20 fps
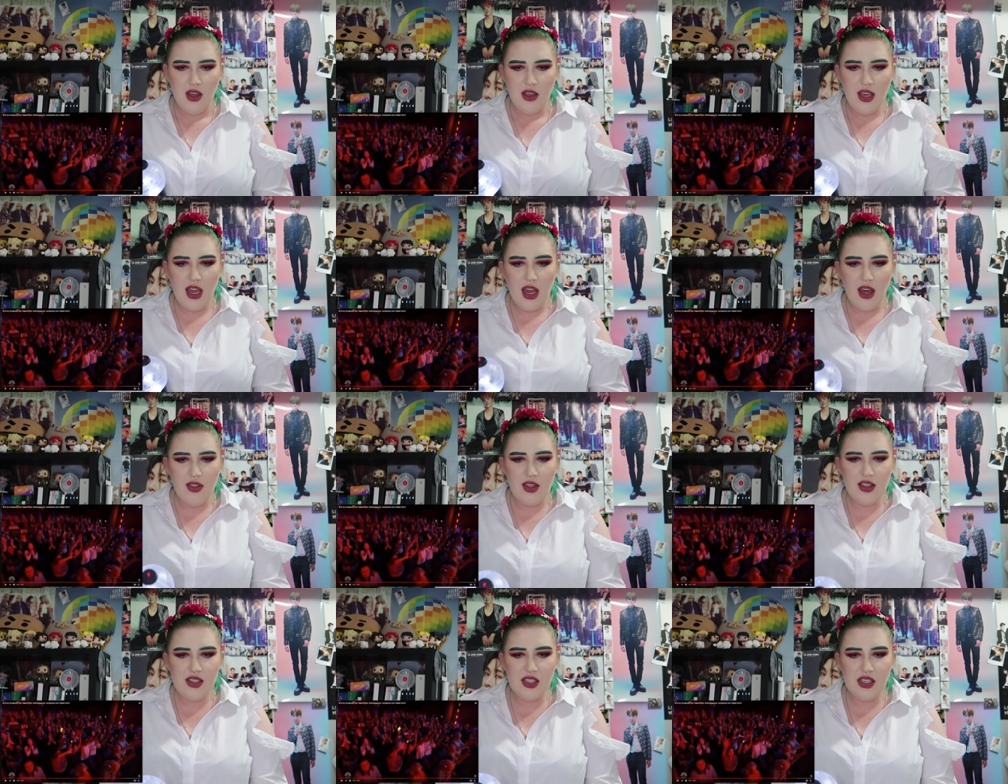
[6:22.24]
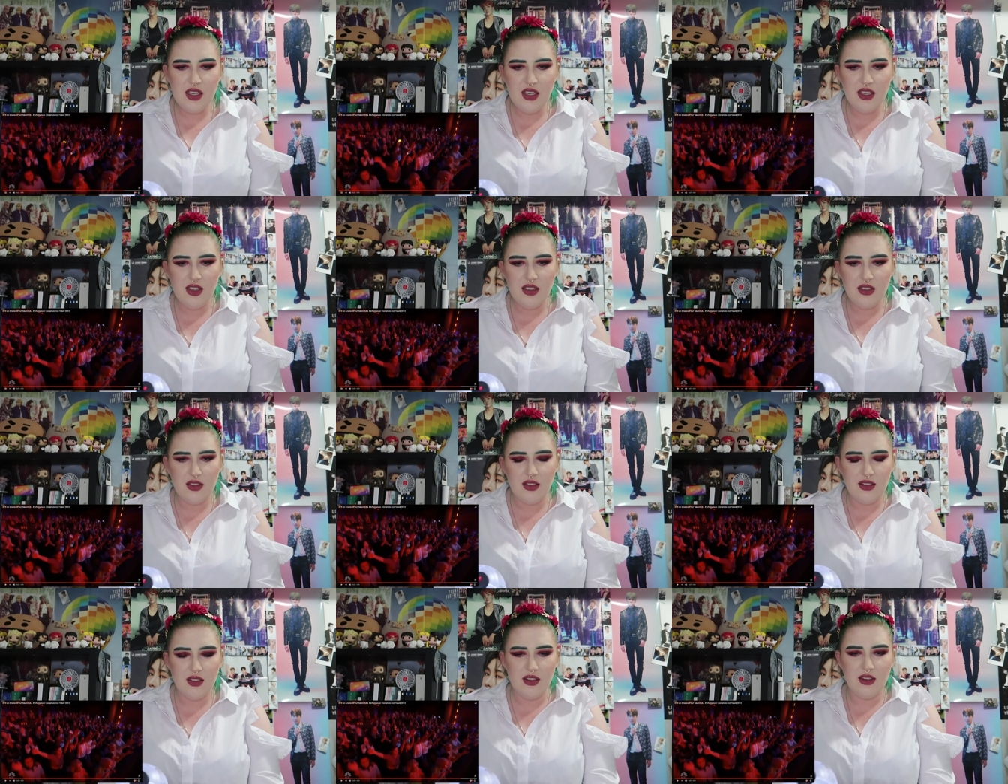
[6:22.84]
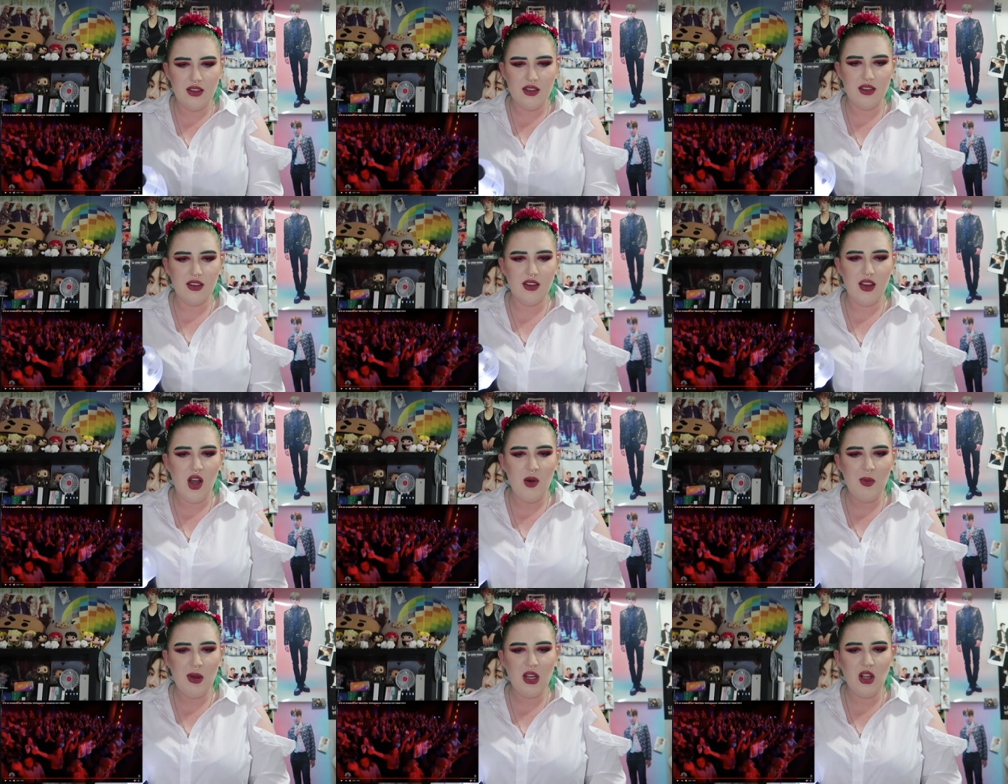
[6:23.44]
Yeah, there's a...
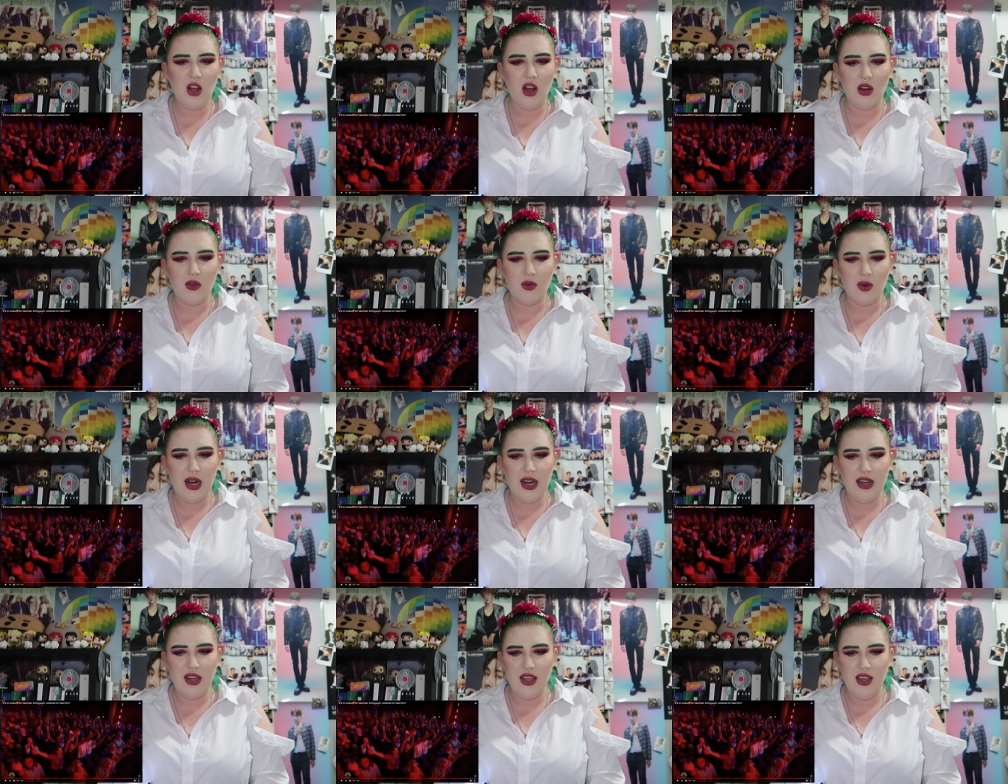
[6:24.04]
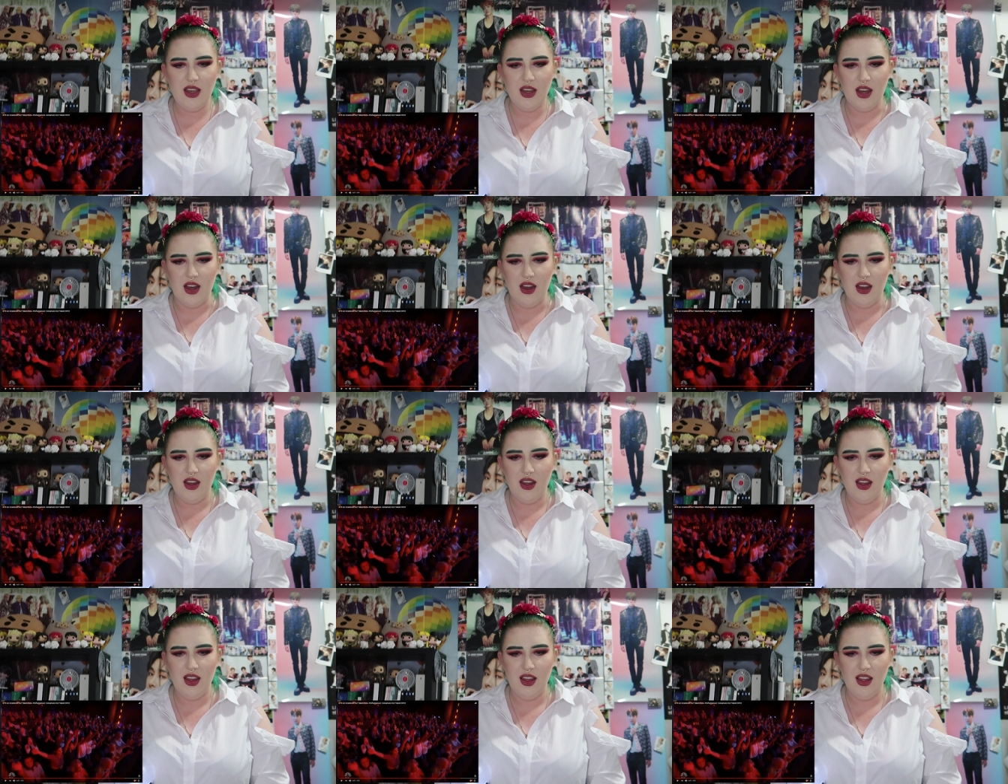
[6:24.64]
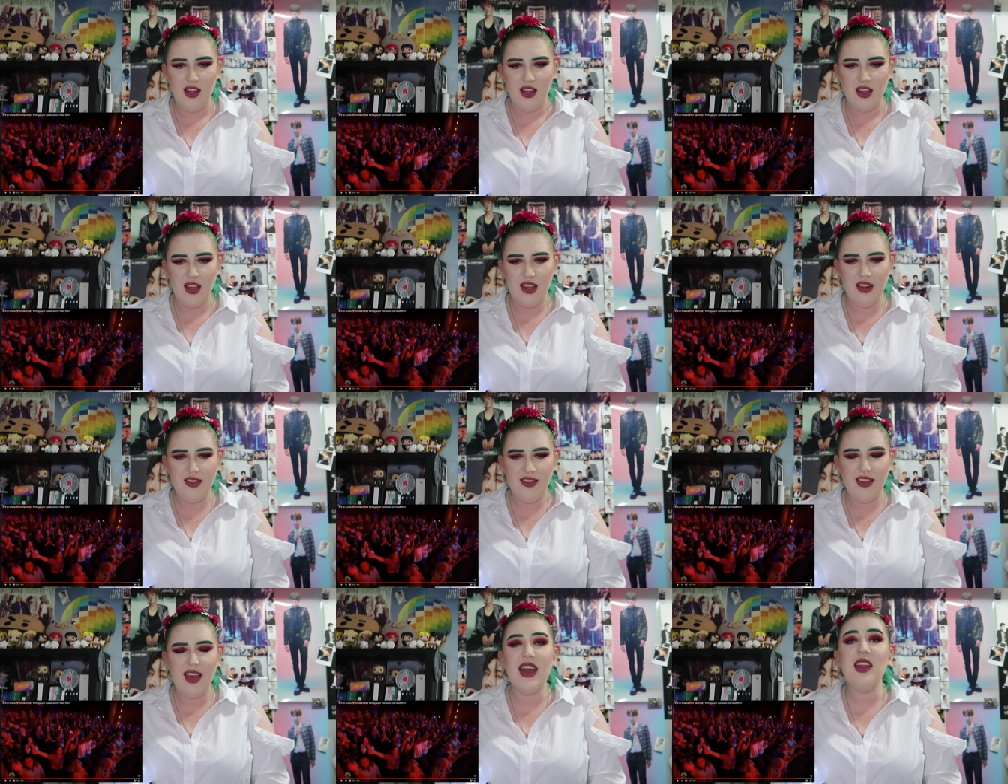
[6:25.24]
Oh my god, right here.
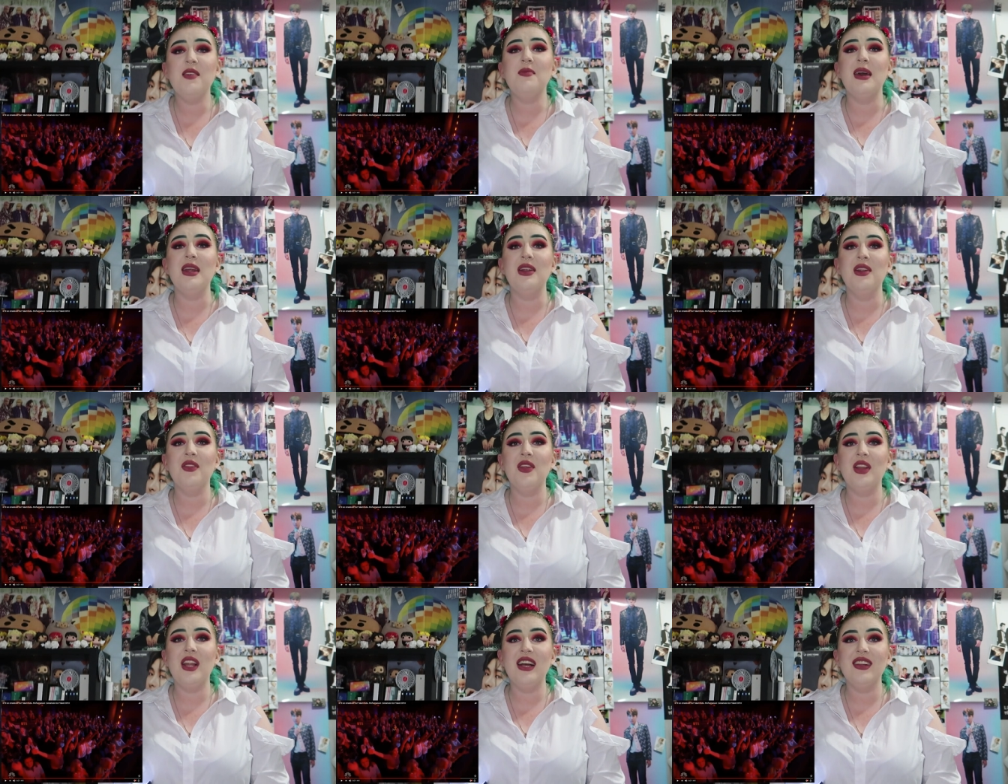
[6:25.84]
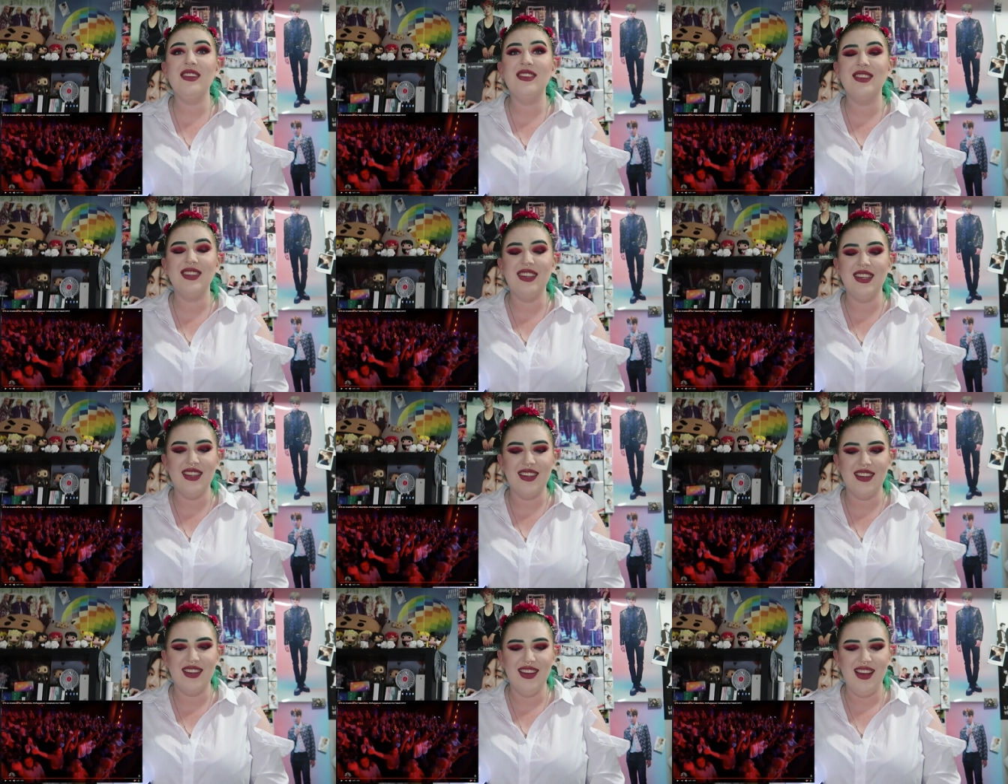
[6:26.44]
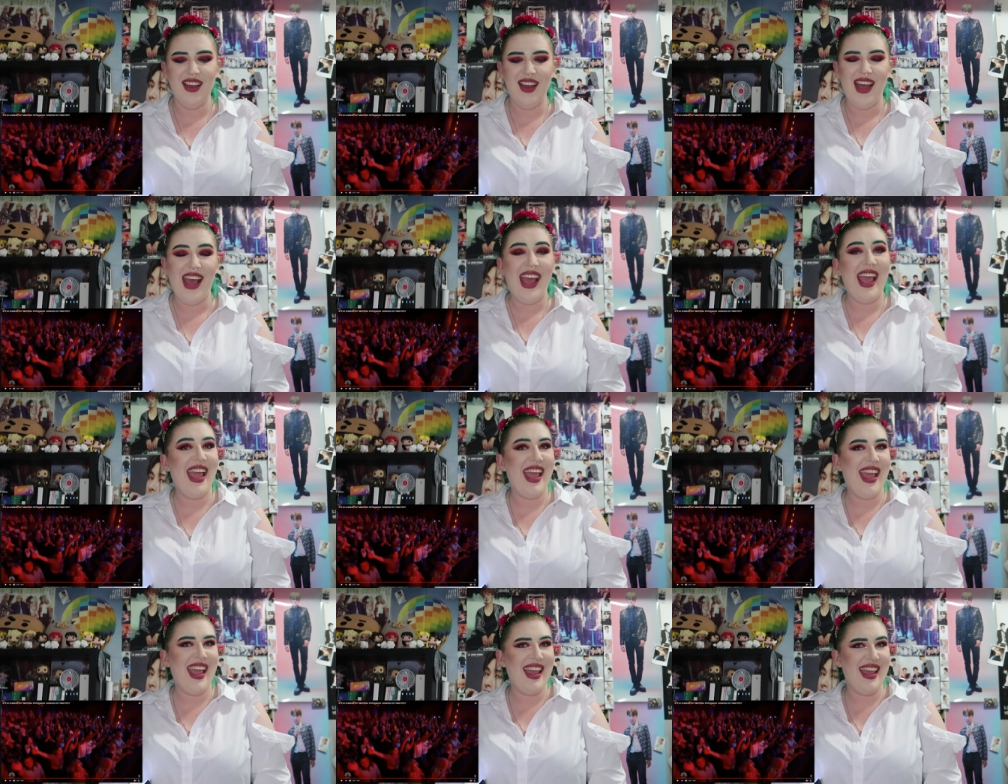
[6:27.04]
It's the headband, not the light stick.
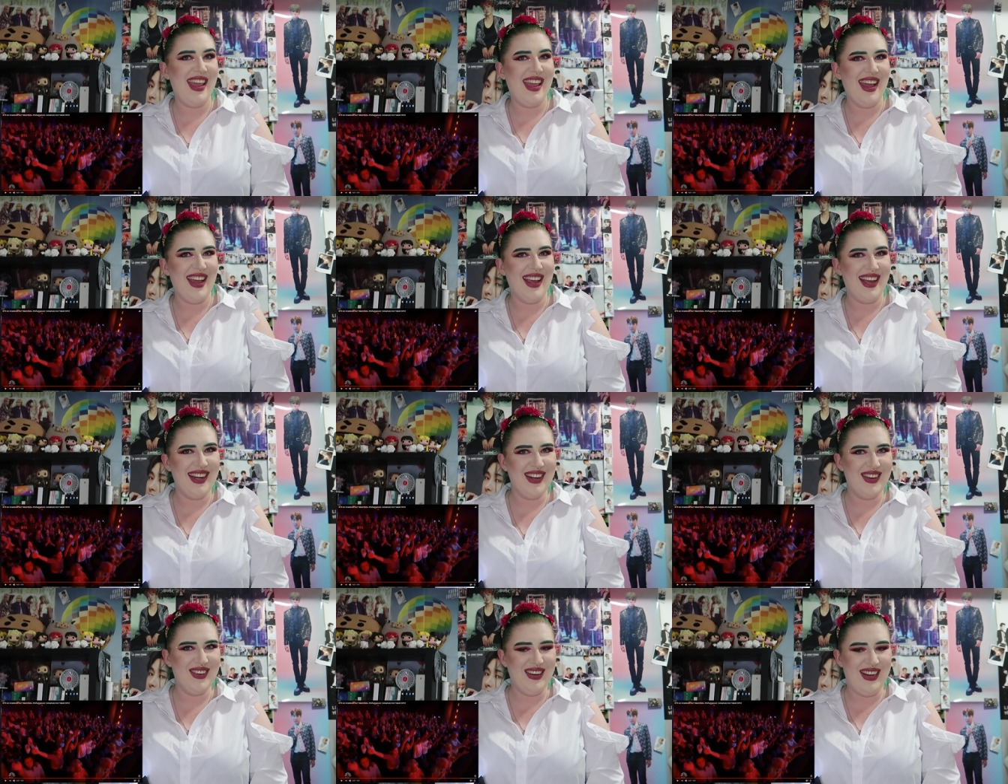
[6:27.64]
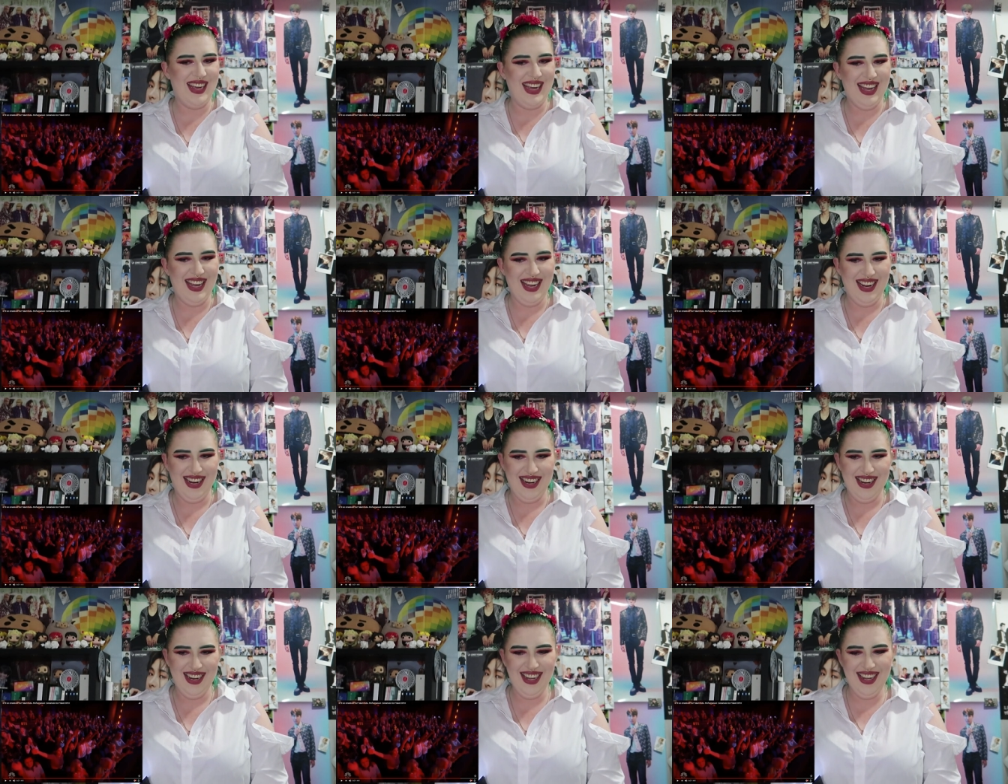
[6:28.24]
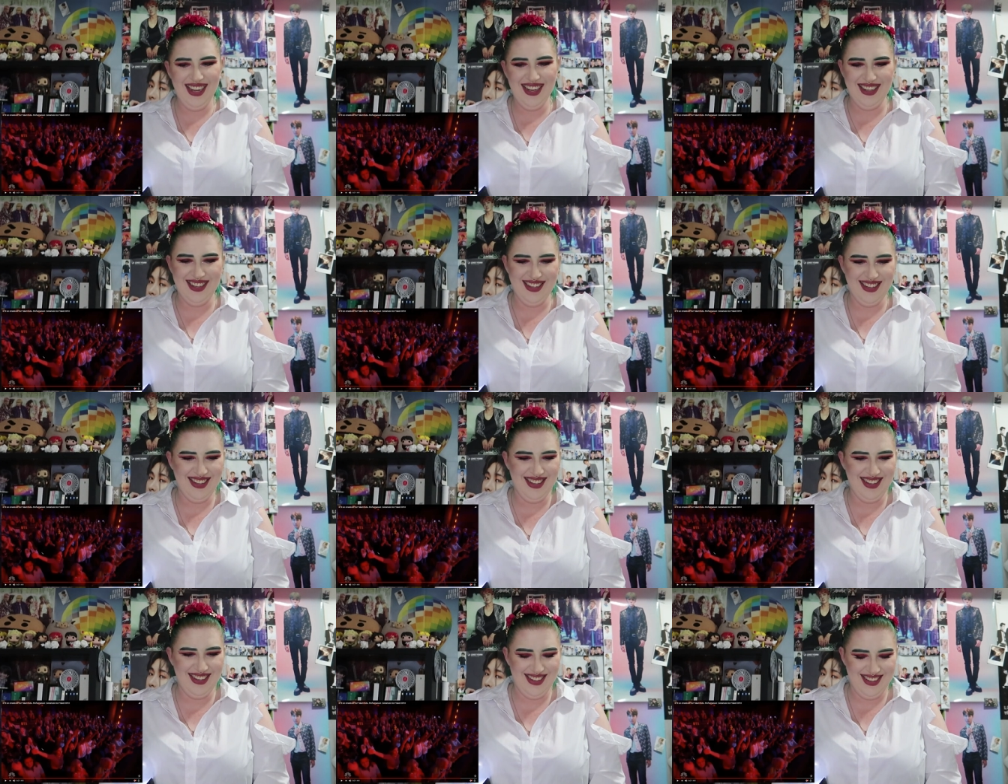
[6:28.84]
Hey, I got a good
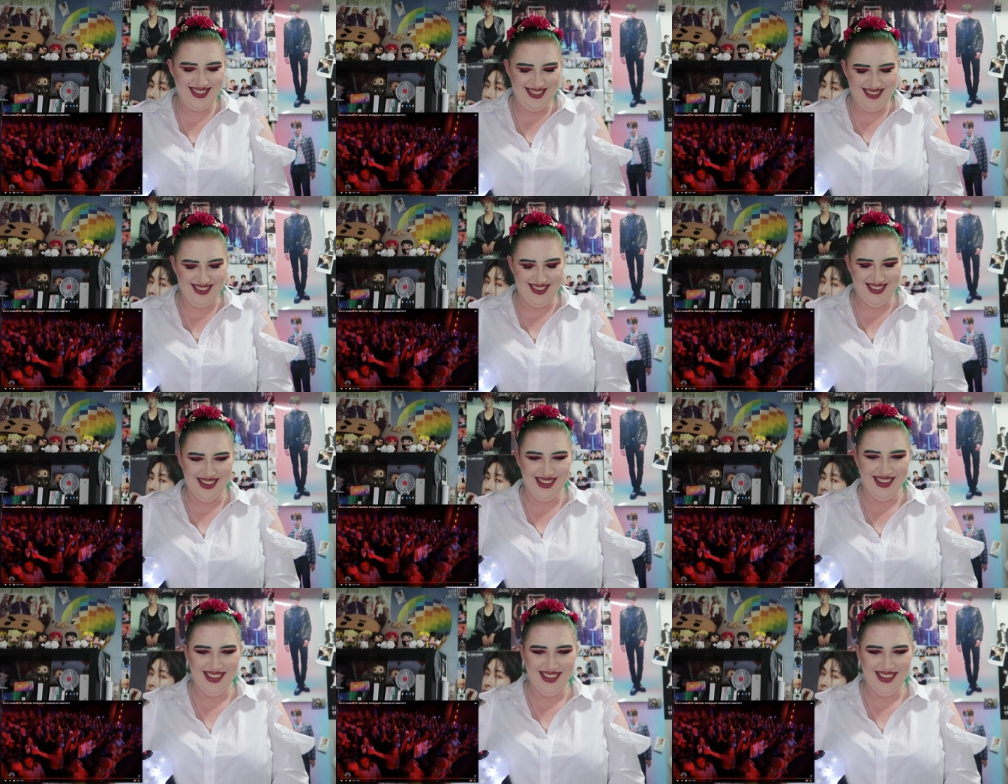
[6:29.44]
eye.